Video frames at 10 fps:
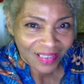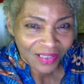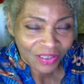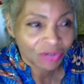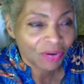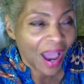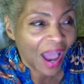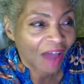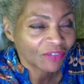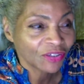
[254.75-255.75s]
You
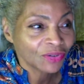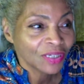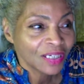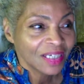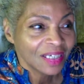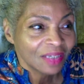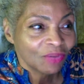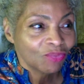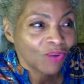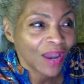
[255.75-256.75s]
have to
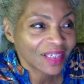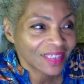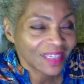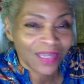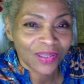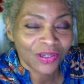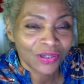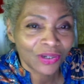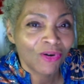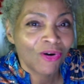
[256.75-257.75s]
rest in the
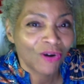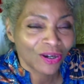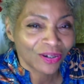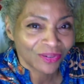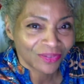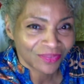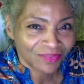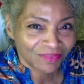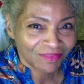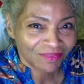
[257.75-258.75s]
Lord
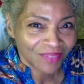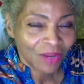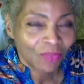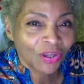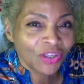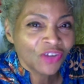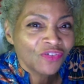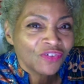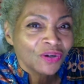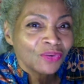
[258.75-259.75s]
when you
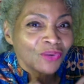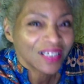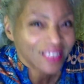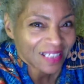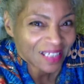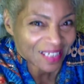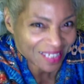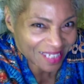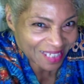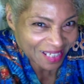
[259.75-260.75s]
feel
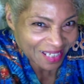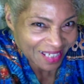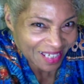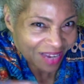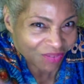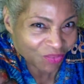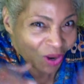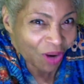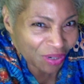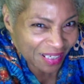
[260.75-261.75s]
restless and
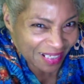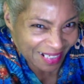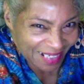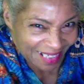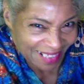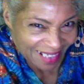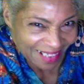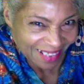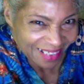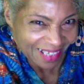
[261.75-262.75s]
worried
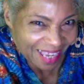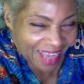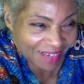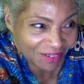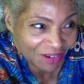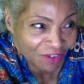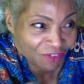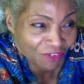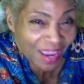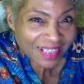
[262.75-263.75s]
and
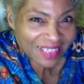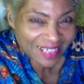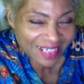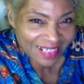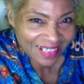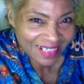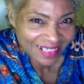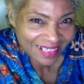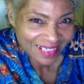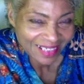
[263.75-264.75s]
frantic.
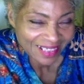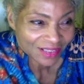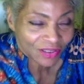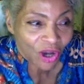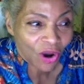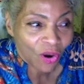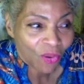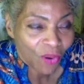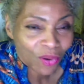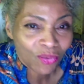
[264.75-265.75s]
No,
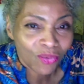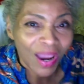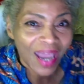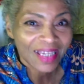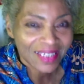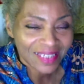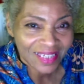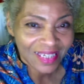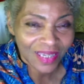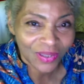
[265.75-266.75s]
rest
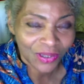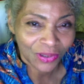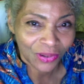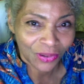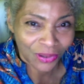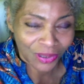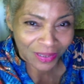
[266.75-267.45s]
in the Lord.